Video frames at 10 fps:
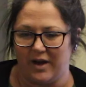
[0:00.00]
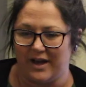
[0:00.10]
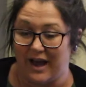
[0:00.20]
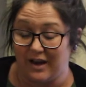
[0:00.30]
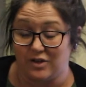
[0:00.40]
He
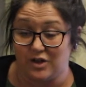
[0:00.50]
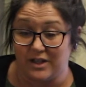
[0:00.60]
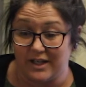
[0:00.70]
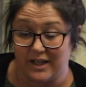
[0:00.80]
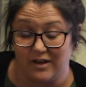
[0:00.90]

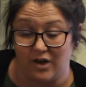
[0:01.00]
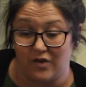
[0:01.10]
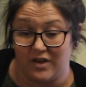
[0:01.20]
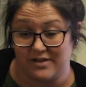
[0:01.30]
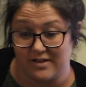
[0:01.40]
actually, on
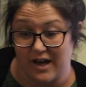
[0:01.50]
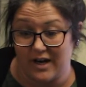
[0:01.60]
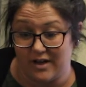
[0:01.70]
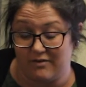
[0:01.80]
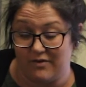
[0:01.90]
the side
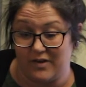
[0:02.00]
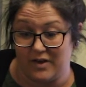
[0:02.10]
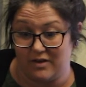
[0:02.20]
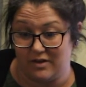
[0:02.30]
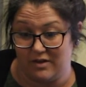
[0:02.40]
of
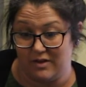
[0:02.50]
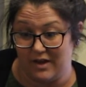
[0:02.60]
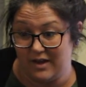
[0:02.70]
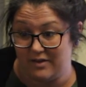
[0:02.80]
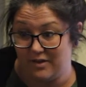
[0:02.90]

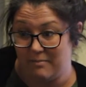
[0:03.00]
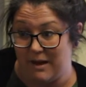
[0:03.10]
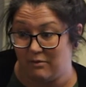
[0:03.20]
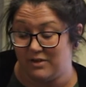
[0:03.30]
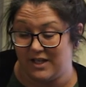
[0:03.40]
the
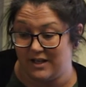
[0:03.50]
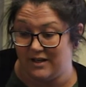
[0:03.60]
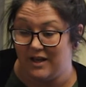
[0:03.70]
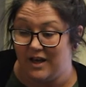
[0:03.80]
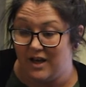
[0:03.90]
mountain,